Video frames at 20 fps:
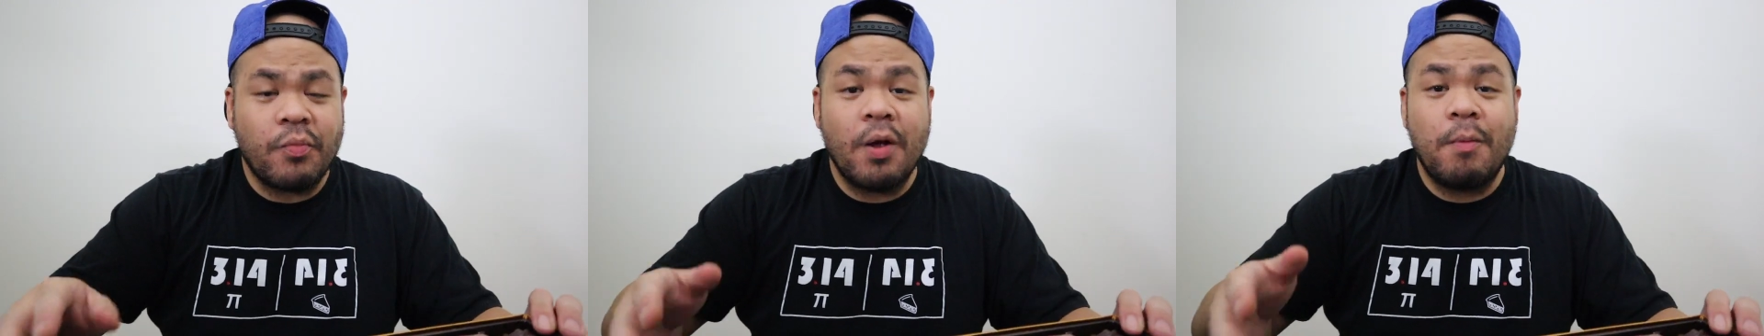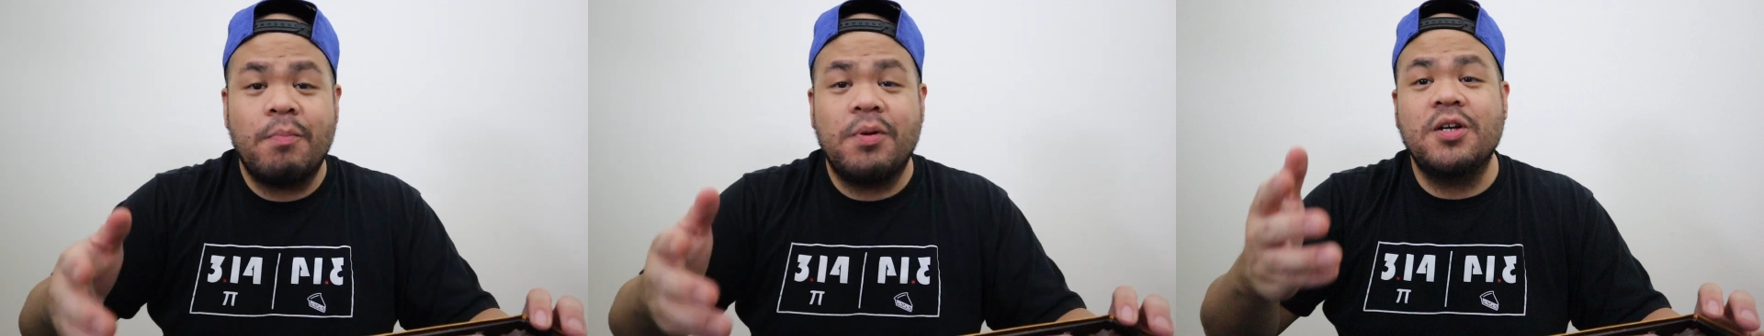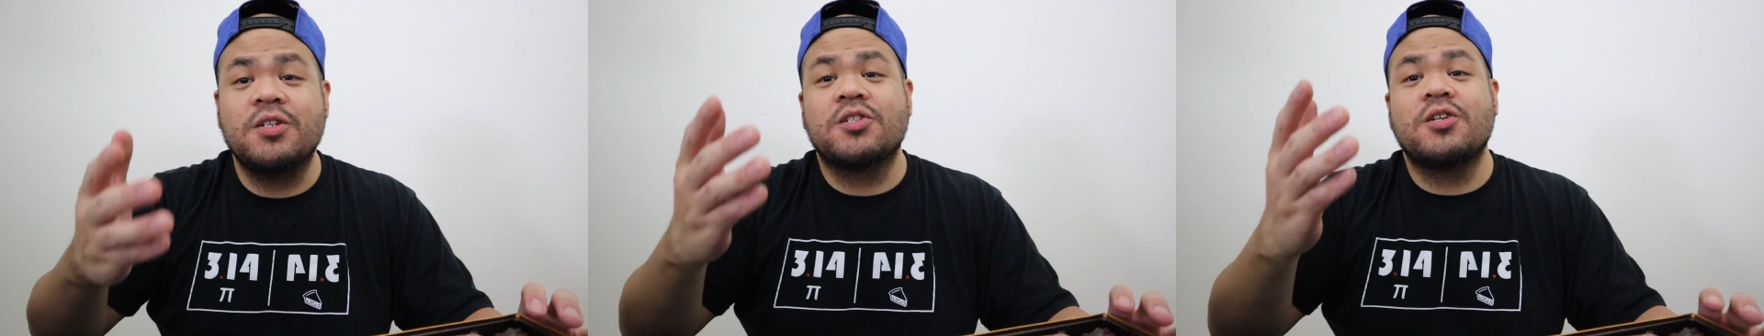
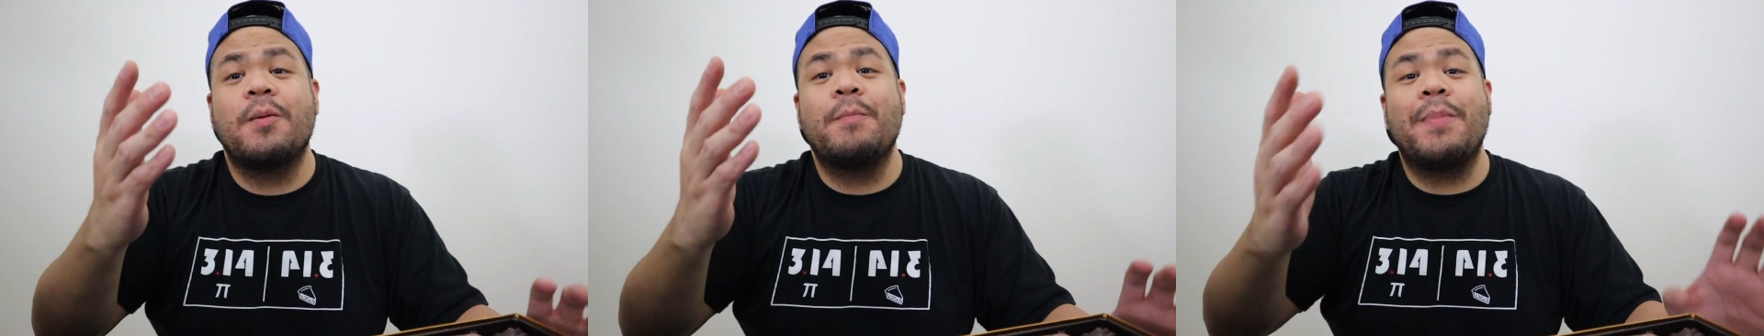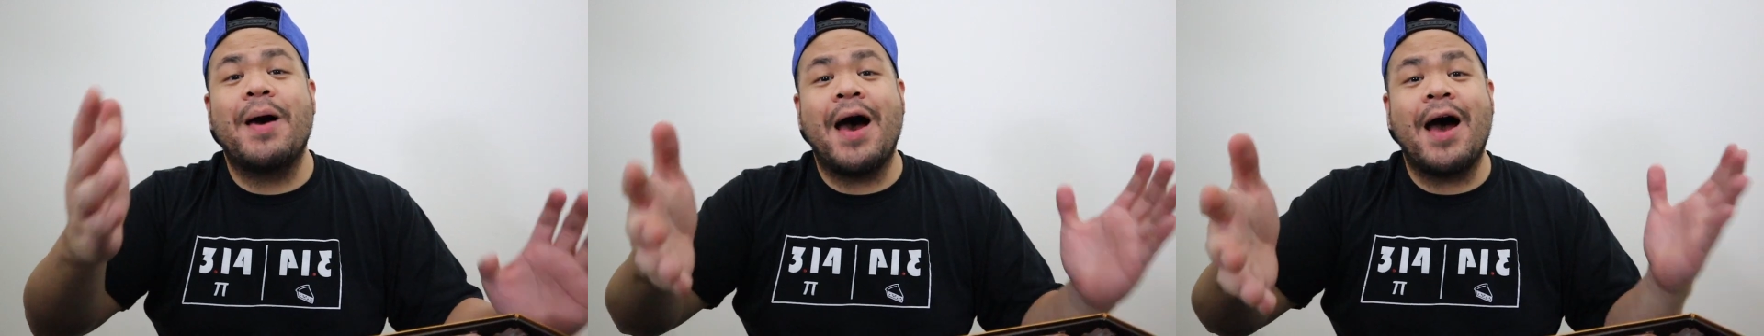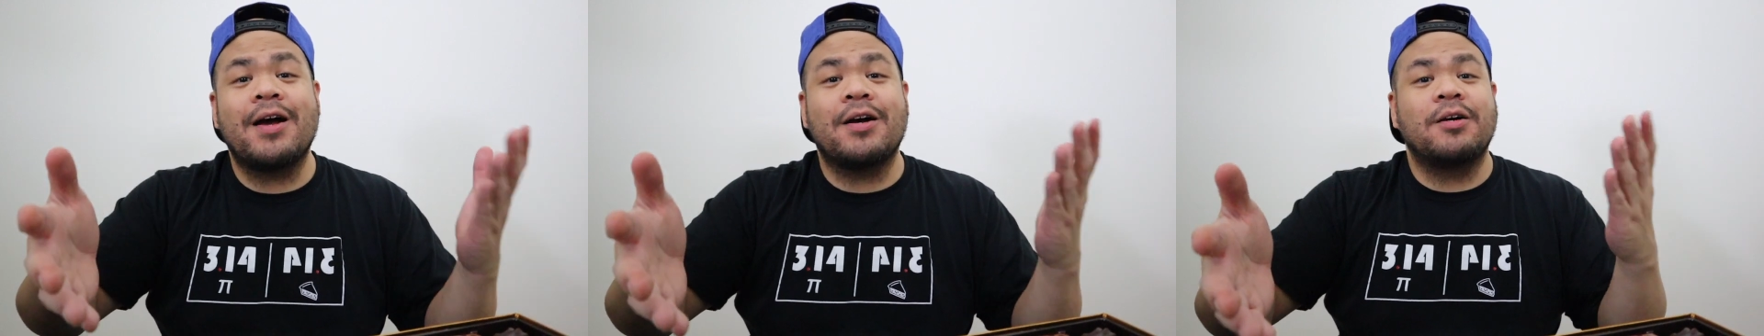Please come
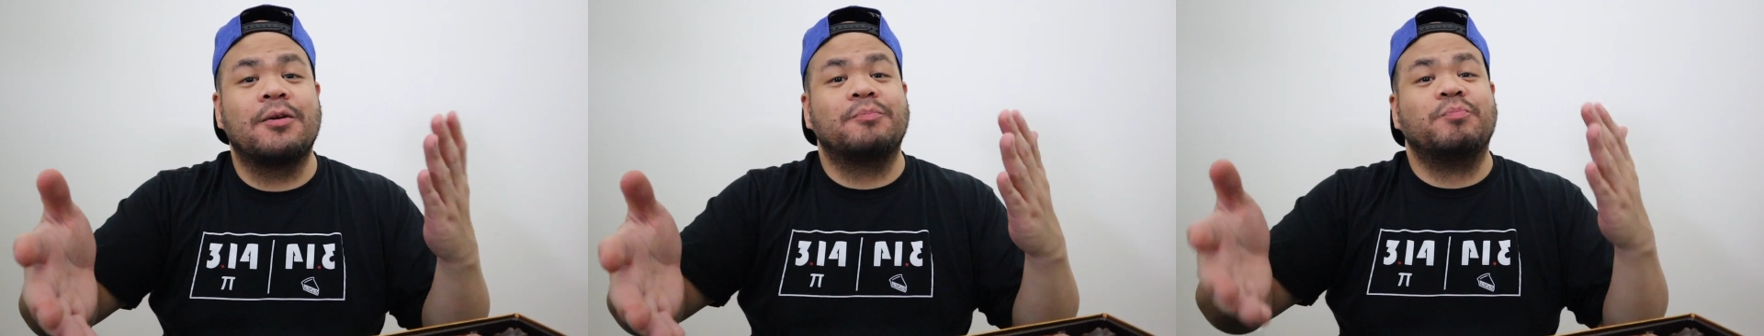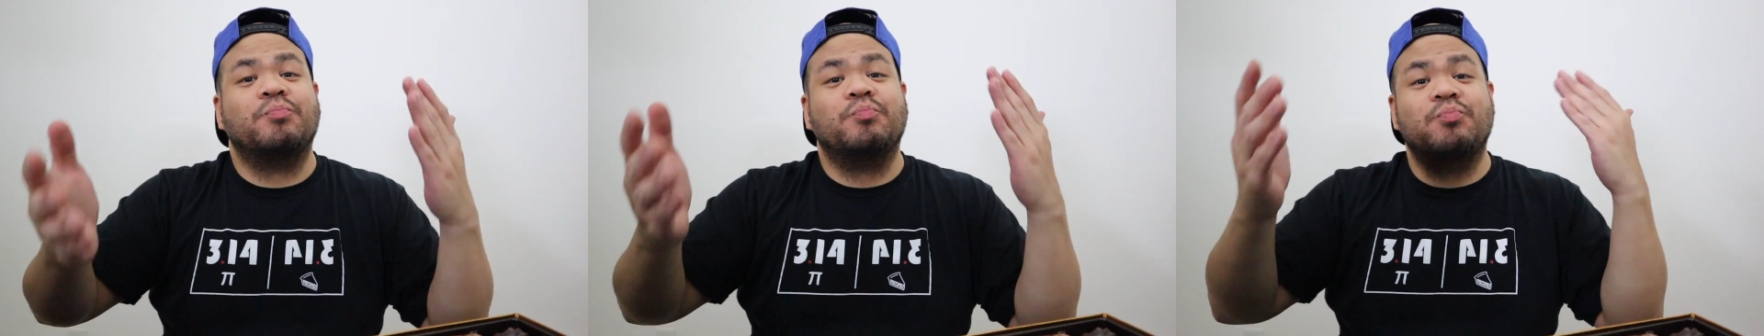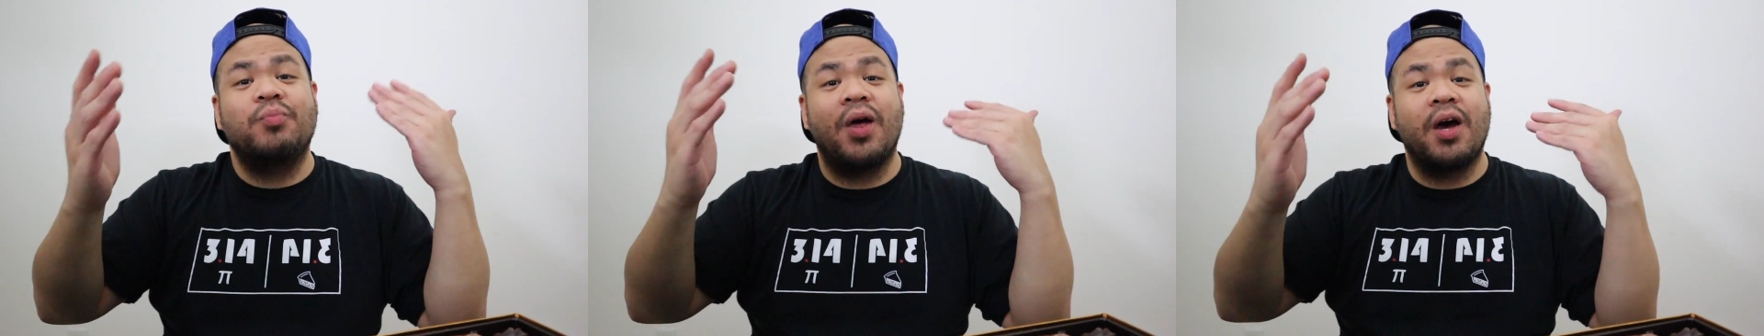back
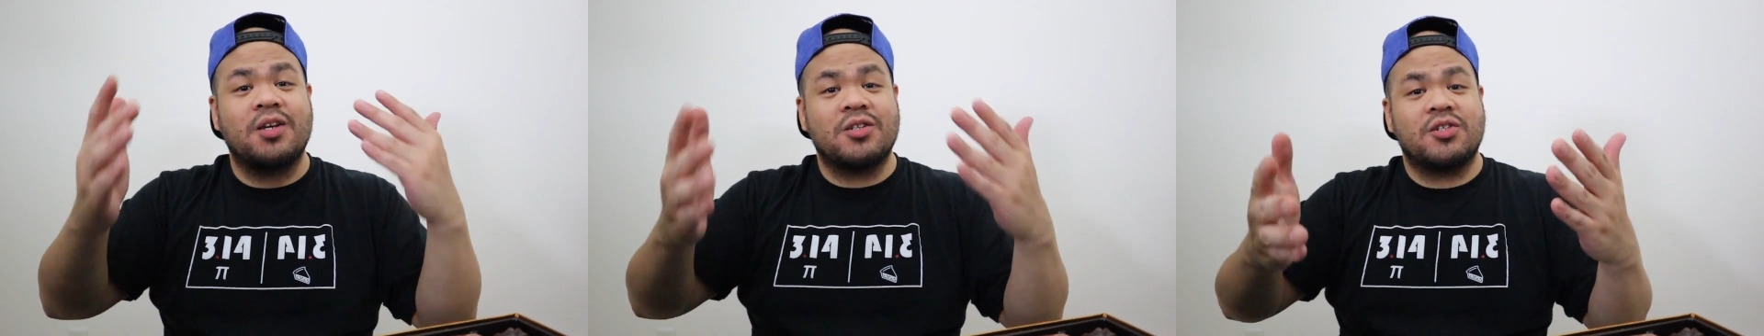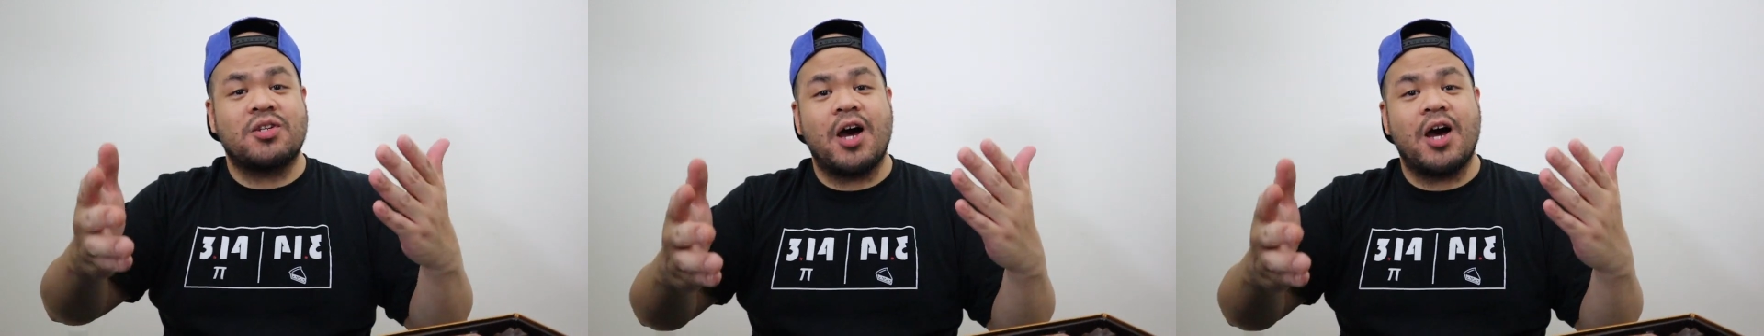next